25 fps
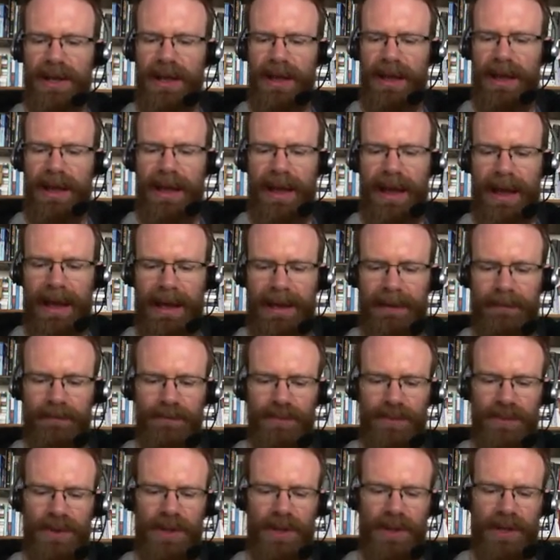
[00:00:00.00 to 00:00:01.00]
And
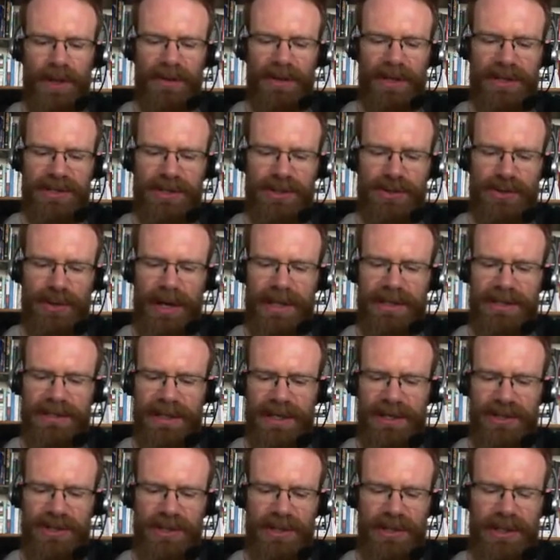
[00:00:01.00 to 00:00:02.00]
uh, that's a
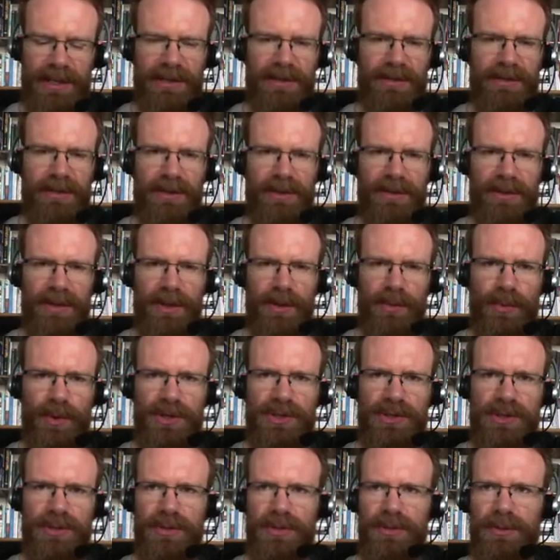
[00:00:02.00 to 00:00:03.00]
translation in the
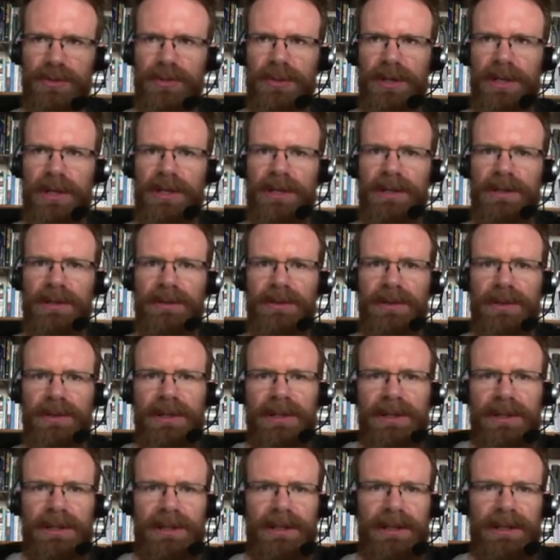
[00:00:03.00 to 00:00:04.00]
original uh, uh
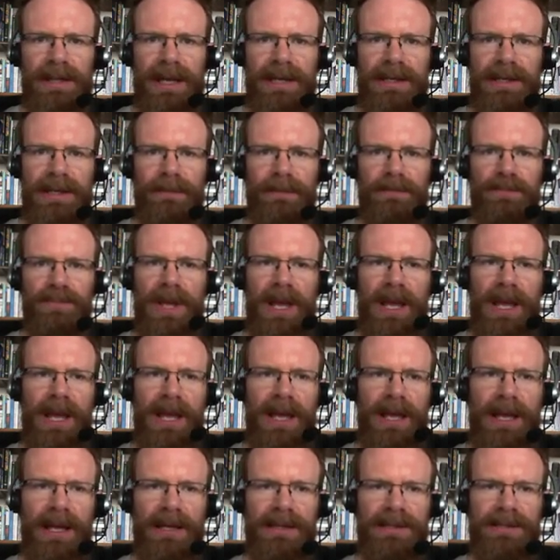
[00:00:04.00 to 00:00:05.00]
Akkadian.
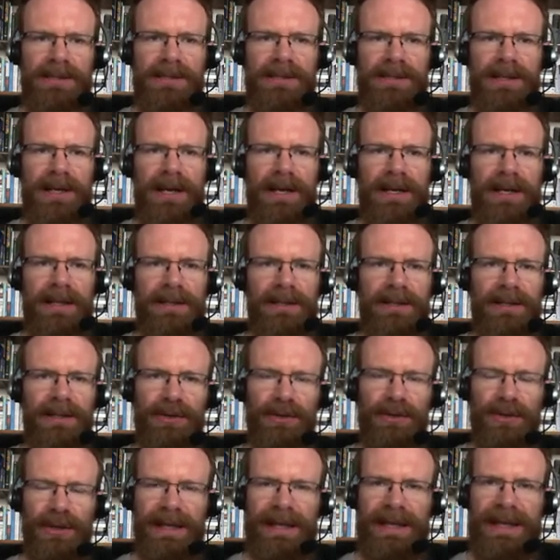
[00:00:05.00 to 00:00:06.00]
It's uh, literally
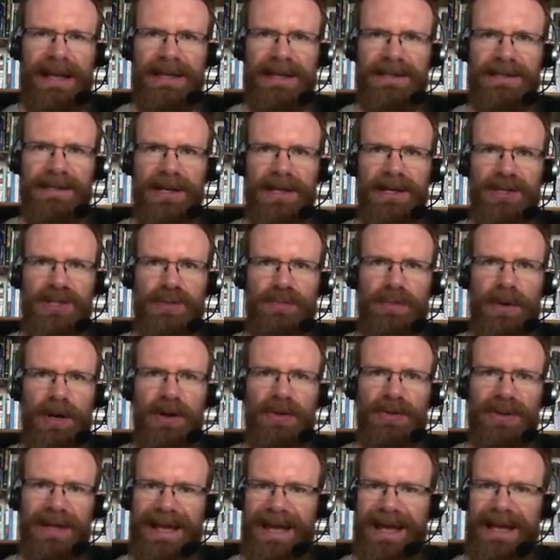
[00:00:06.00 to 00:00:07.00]
he has a, a spirit that
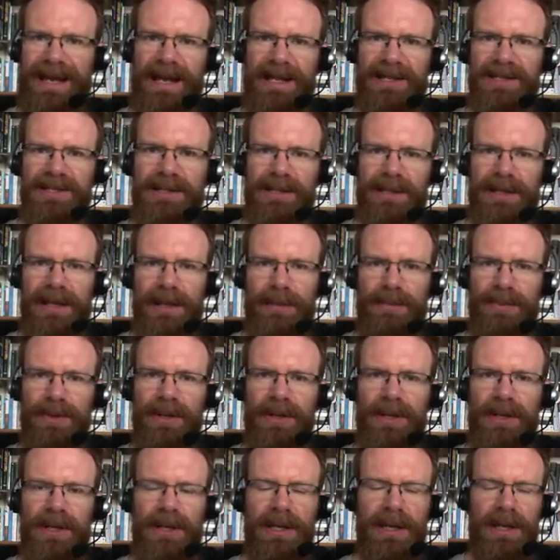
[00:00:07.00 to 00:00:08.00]
cannot sleep.
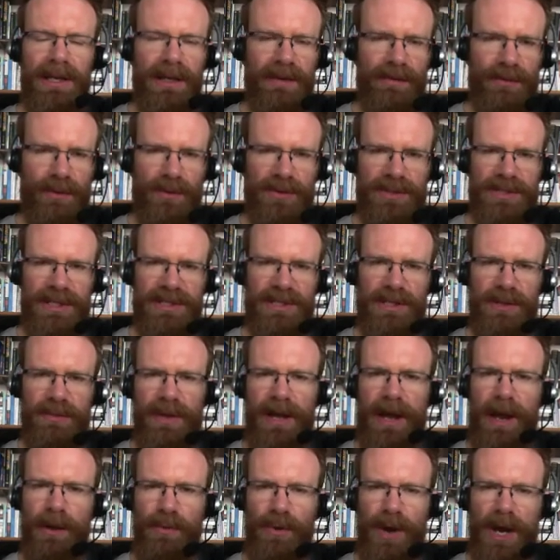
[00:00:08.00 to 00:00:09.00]
And of course, that's going to be
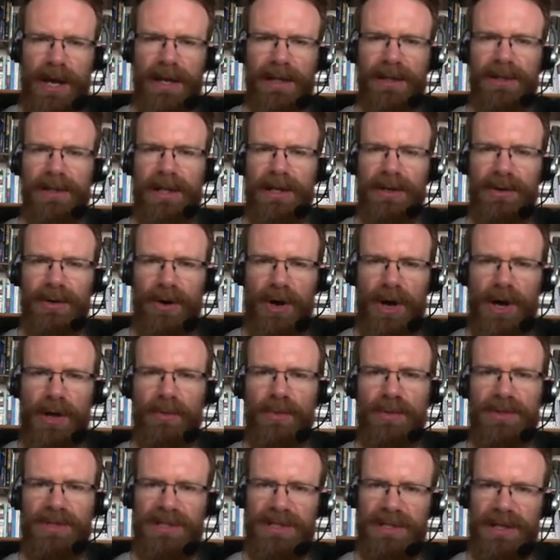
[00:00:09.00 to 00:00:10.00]
ironic later on when
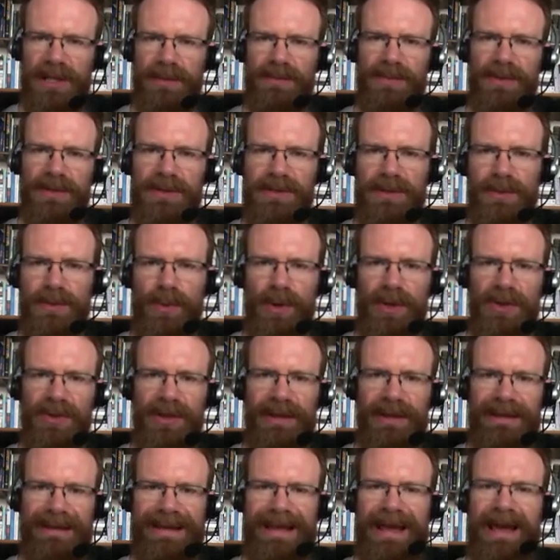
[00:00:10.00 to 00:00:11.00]
sleep is the one thing he
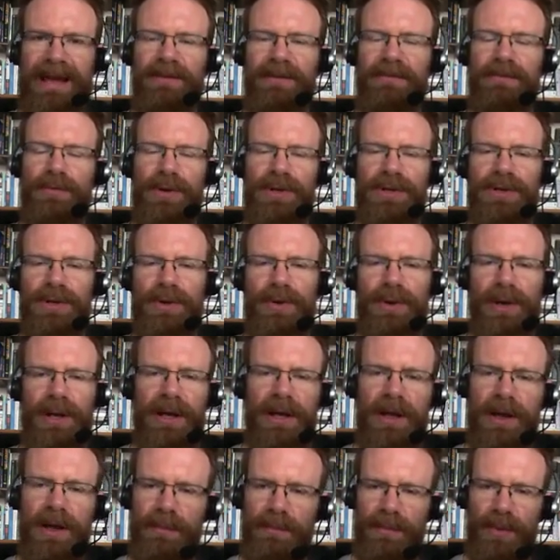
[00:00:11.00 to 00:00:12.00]
can't avoid doing.
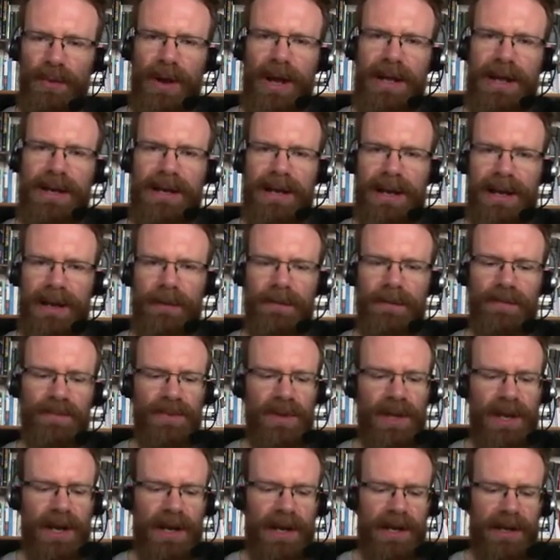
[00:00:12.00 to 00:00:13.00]
But right now,
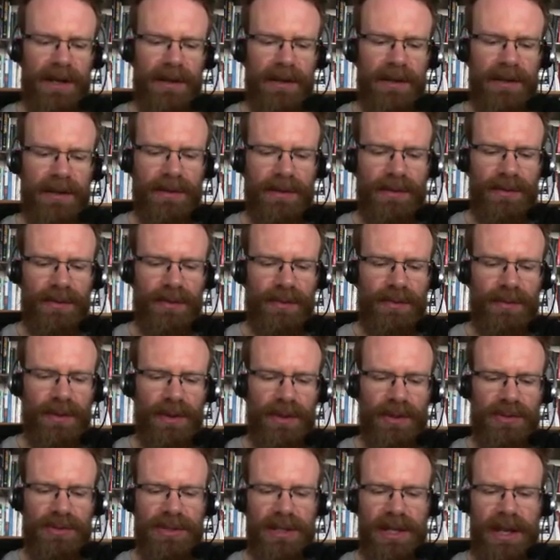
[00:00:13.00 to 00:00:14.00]
uh, there's a
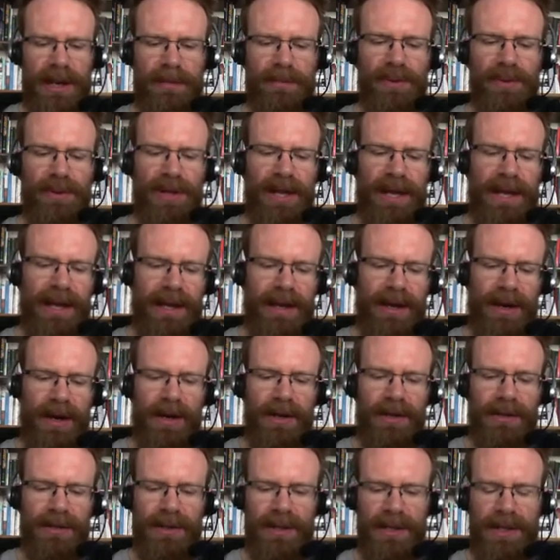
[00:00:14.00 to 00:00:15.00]
lot of play on
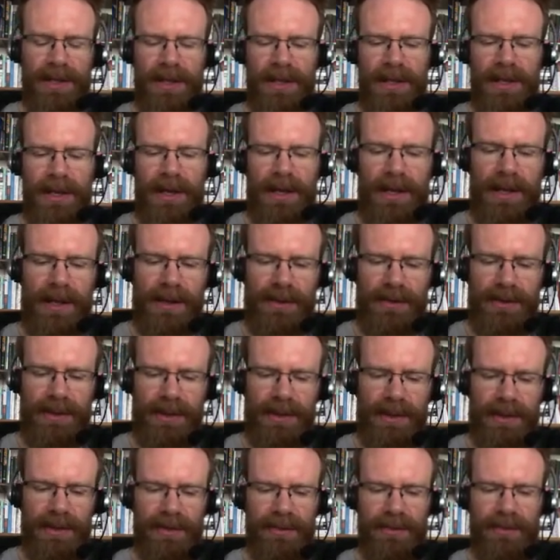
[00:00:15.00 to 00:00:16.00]
the
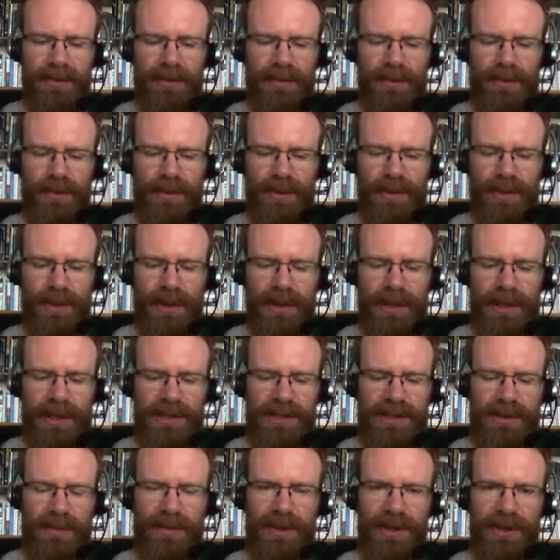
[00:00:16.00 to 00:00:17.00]
his
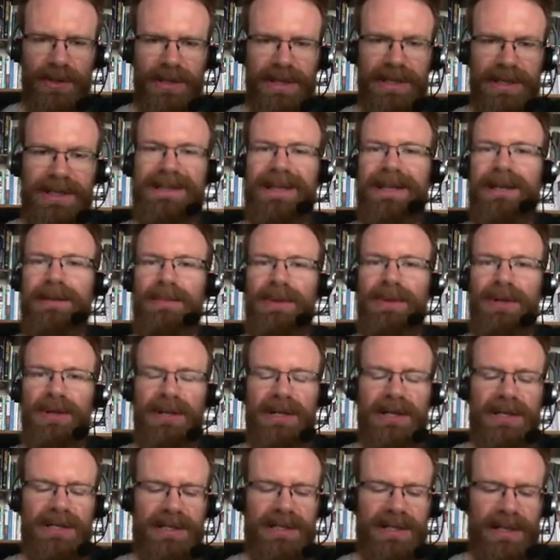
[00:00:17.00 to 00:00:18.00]
ability, his inability to
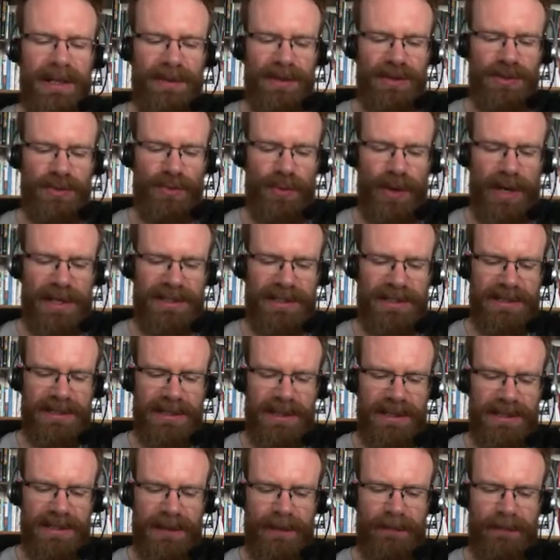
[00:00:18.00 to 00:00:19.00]
sleep, his restlessness.
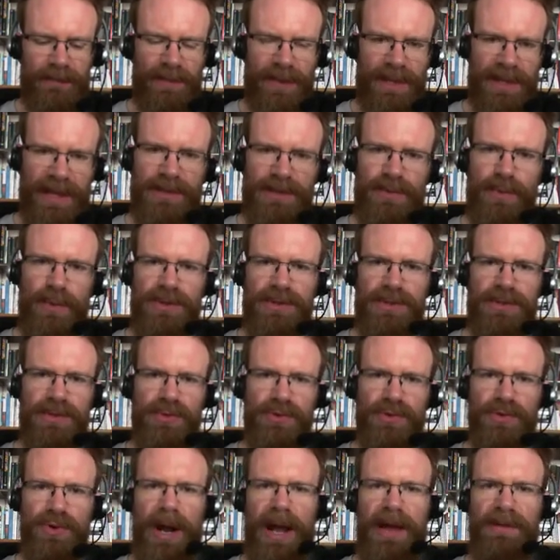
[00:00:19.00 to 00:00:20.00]
That's what's
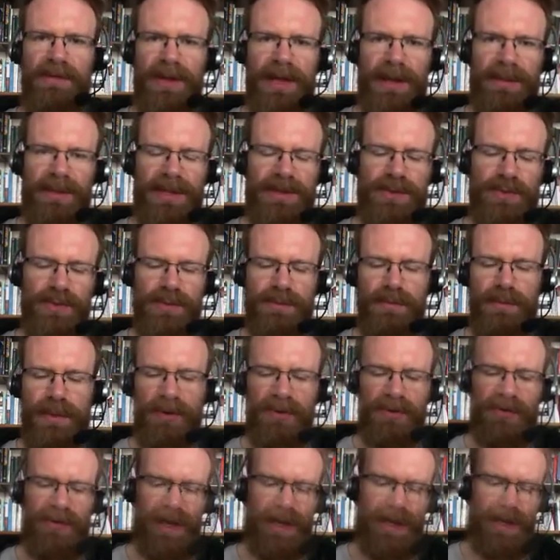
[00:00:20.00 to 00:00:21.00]
driving him. That's what's
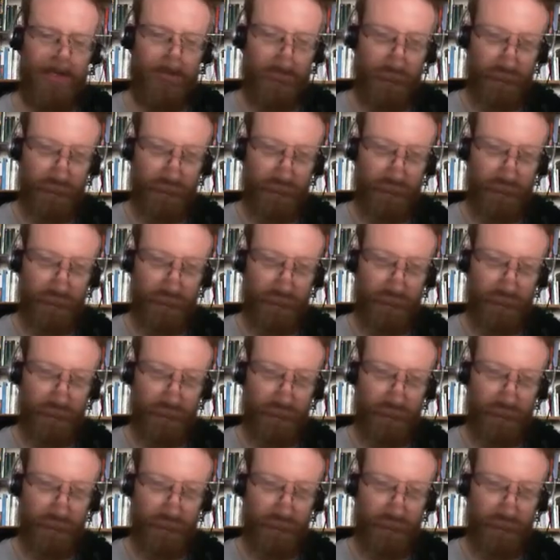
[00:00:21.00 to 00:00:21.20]
motivating him.